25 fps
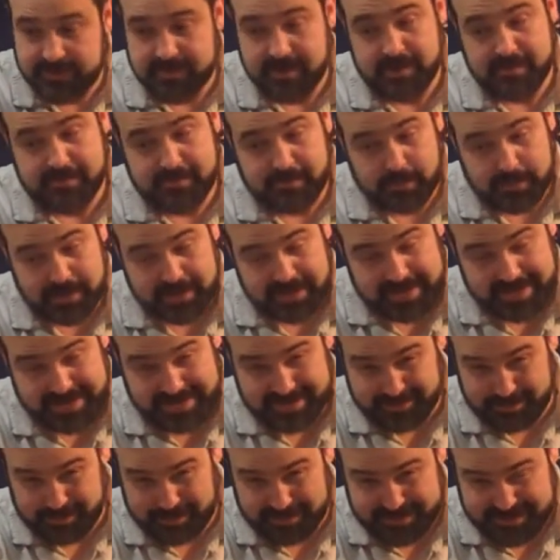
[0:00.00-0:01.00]
at
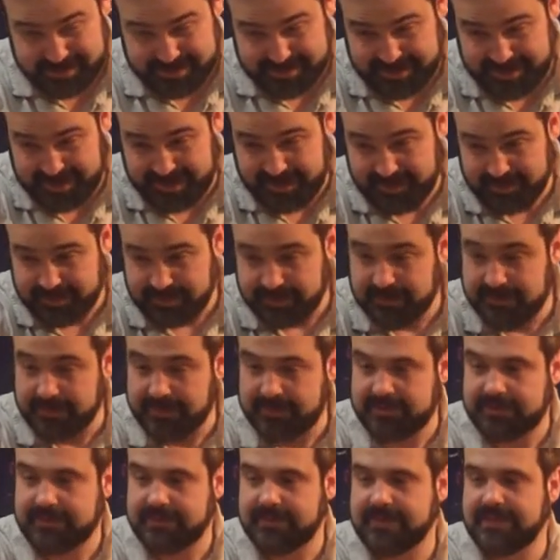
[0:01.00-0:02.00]
48%
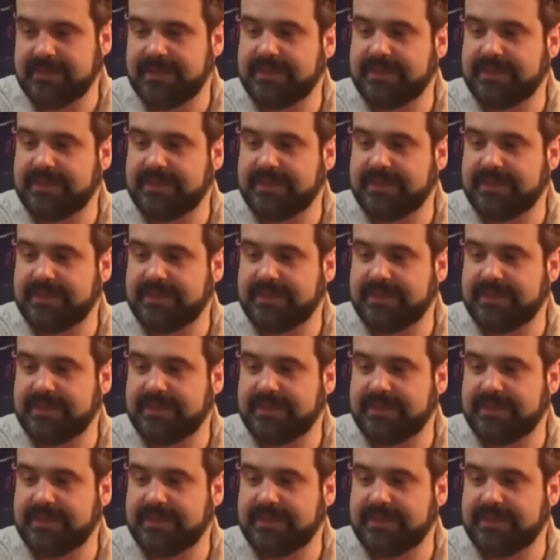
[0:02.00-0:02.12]
alcohol,